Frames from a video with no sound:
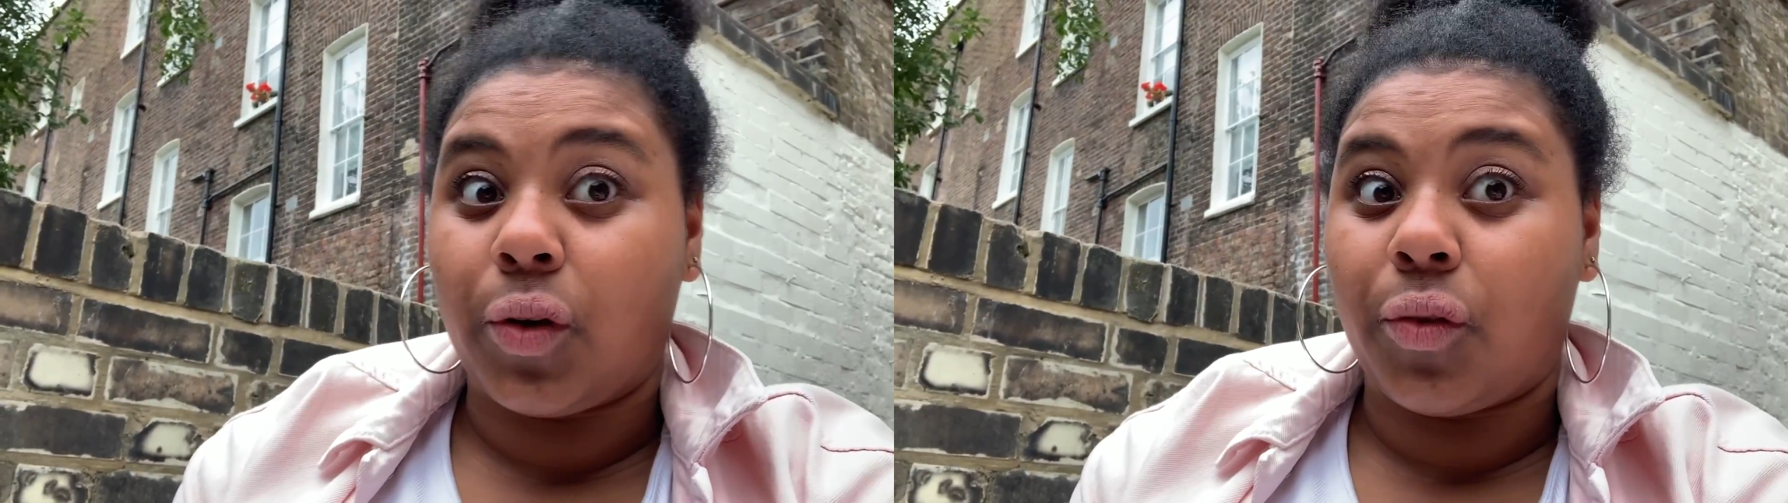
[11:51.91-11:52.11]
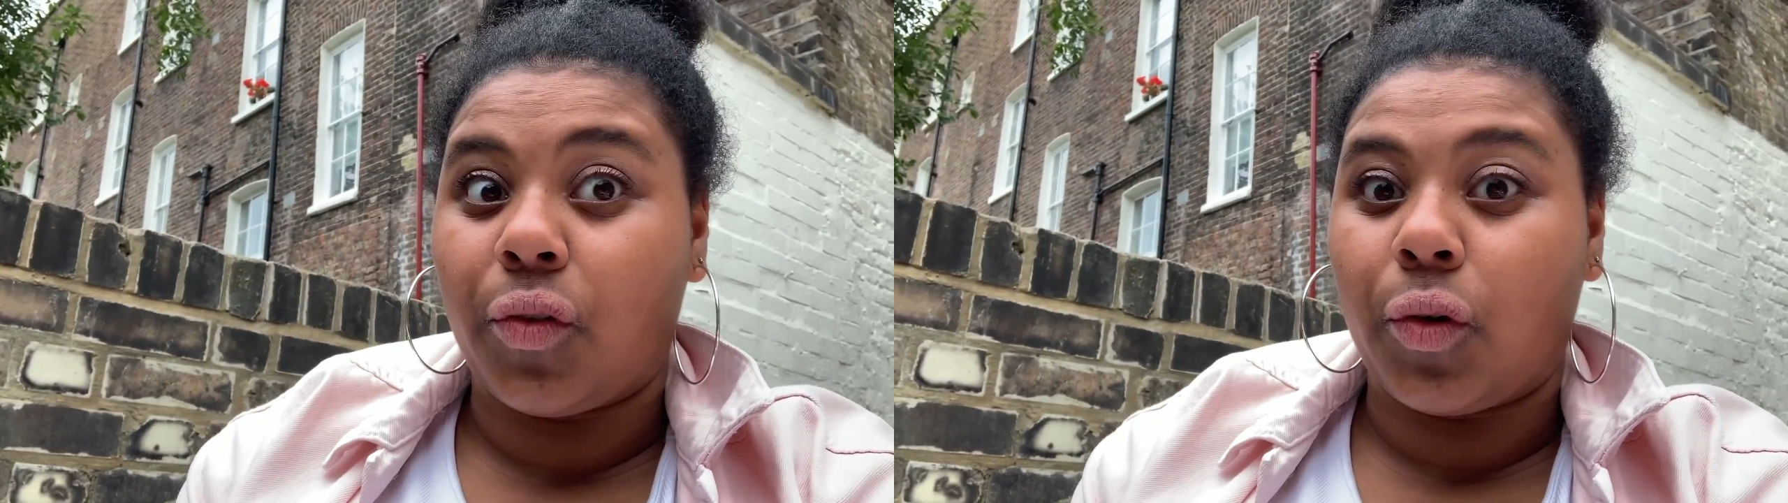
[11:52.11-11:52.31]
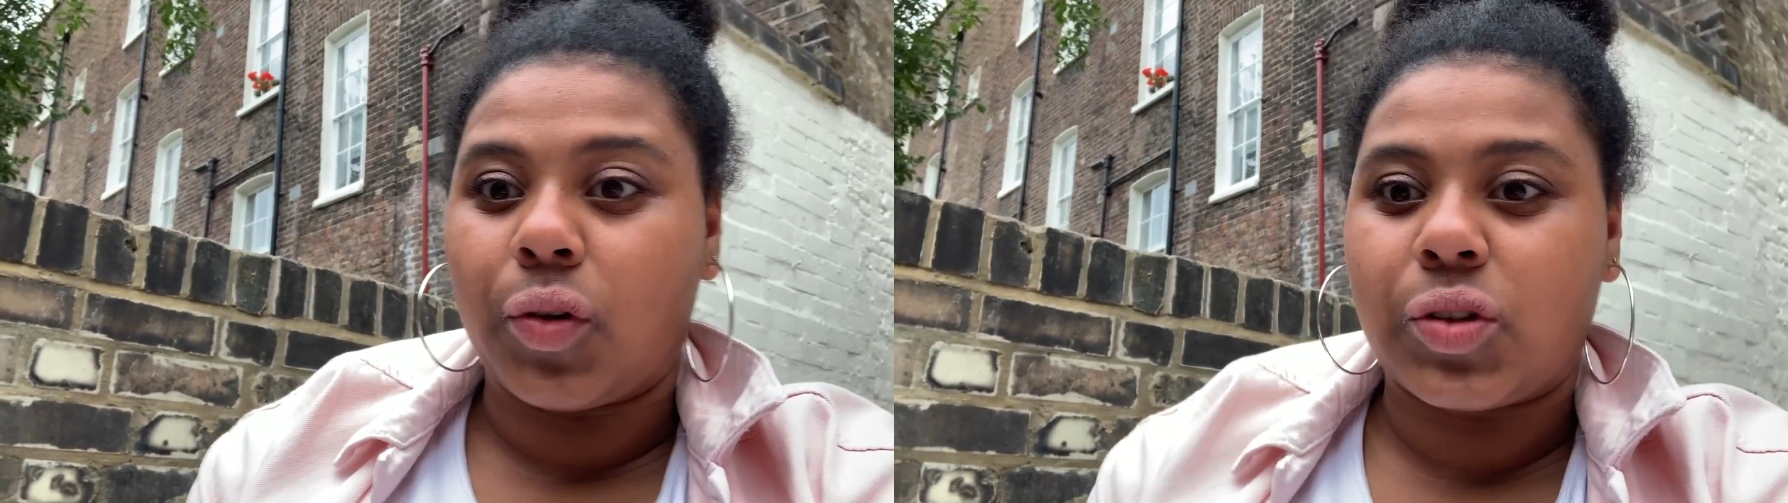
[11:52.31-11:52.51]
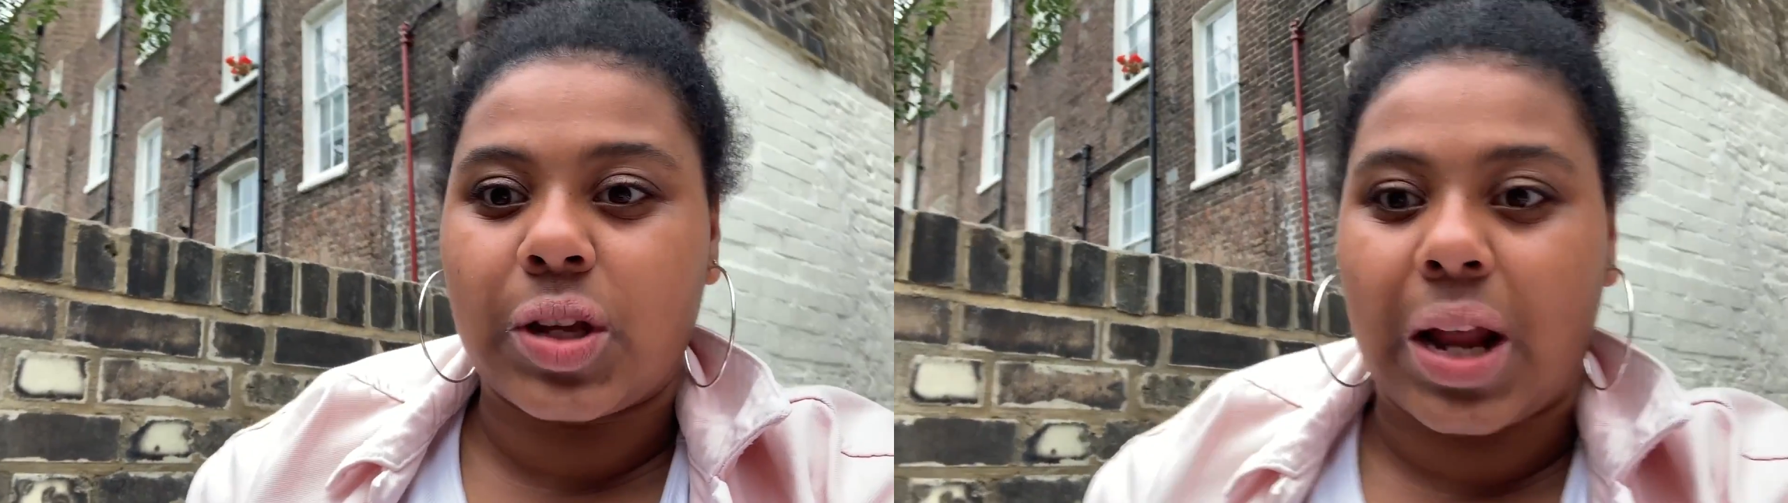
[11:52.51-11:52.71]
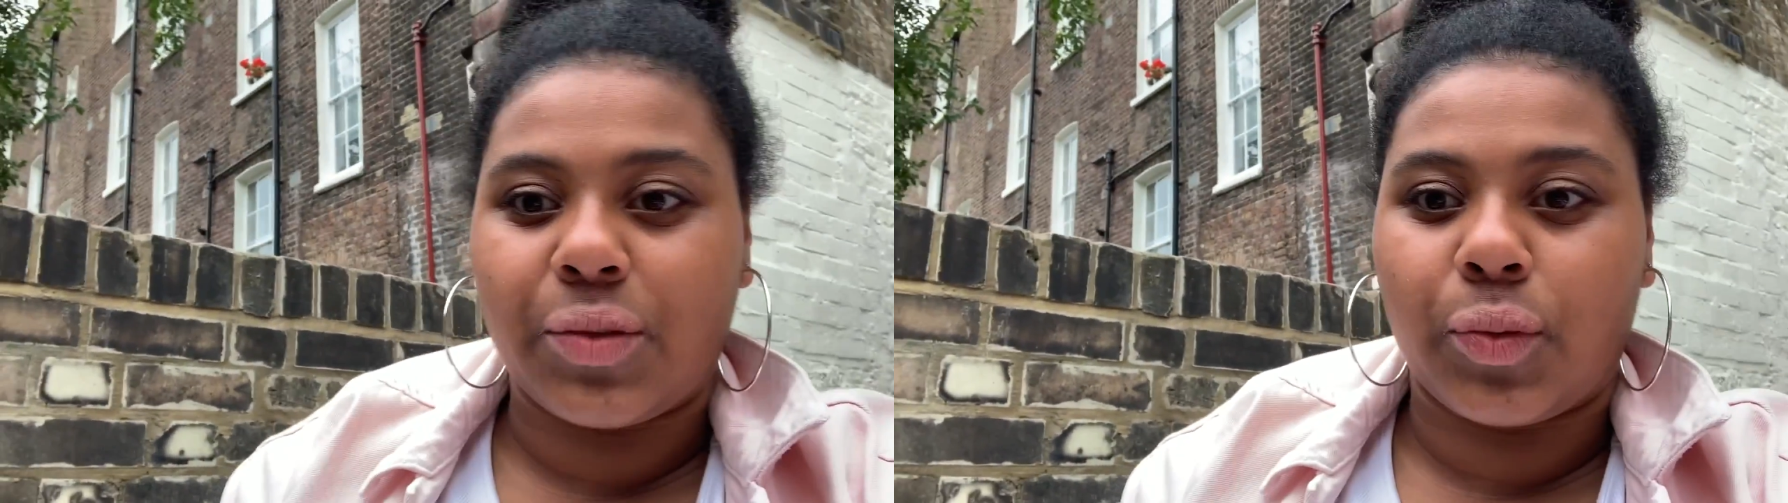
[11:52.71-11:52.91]
on the floor, so
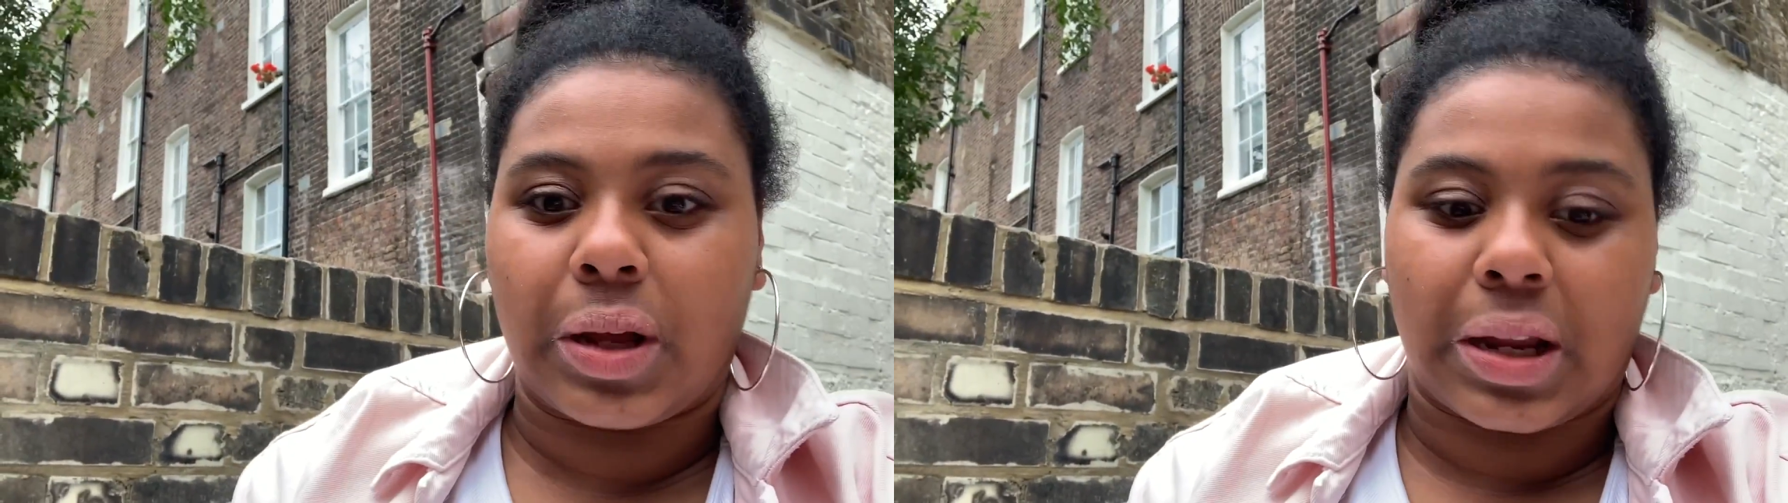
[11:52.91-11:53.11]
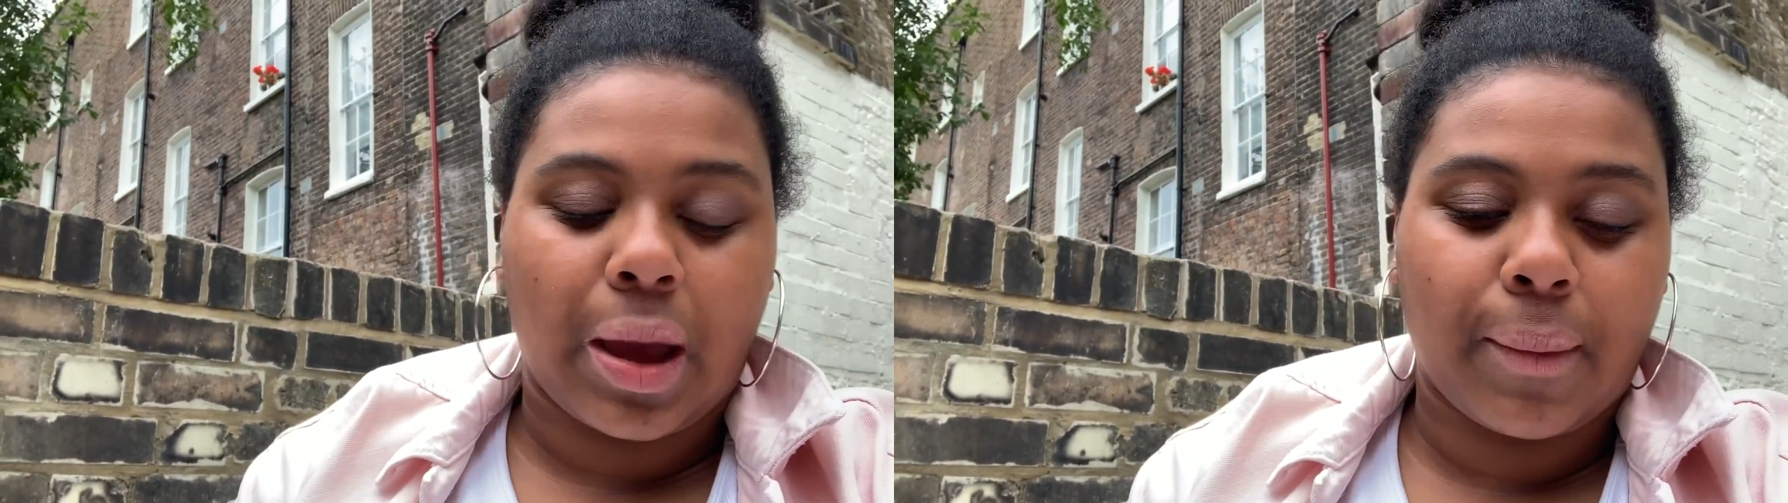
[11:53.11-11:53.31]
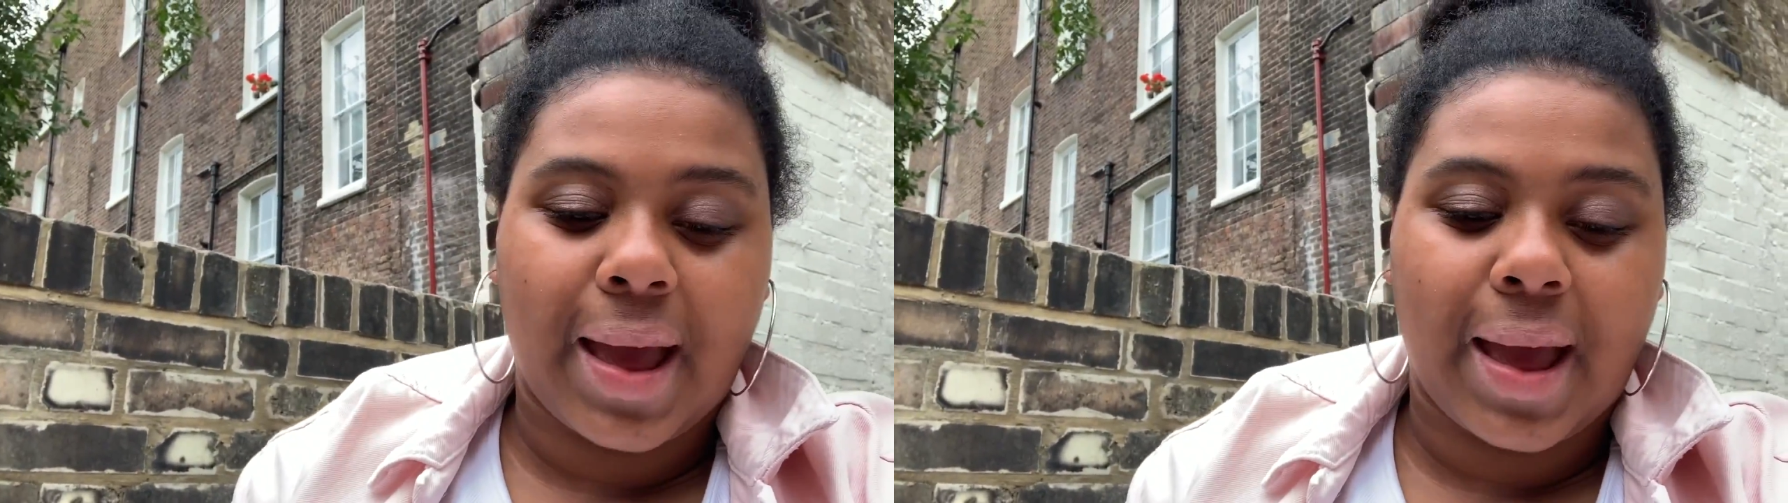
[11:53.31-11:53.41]
that's probably going to come in